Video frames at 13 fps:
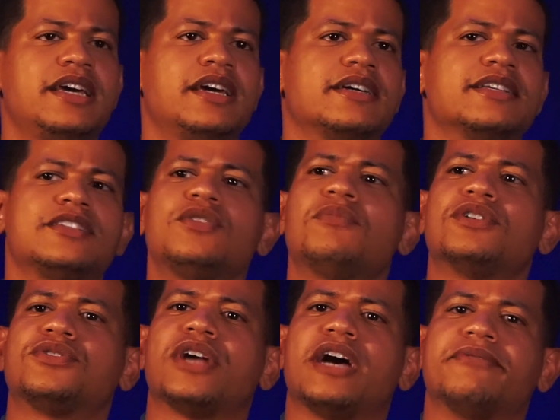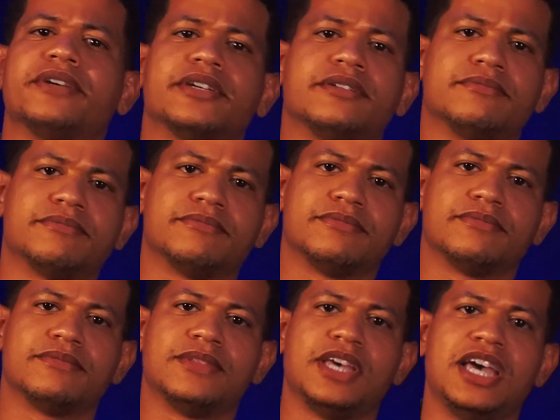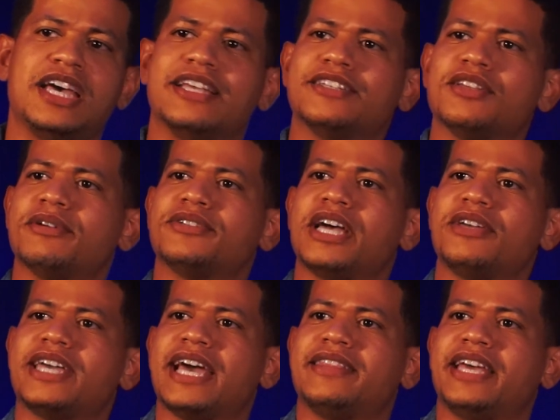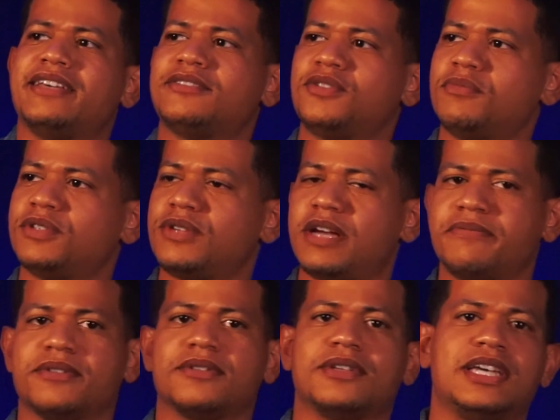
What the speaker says: There's too much traffic. There's too much traffic. You can't date. It's too much traffic.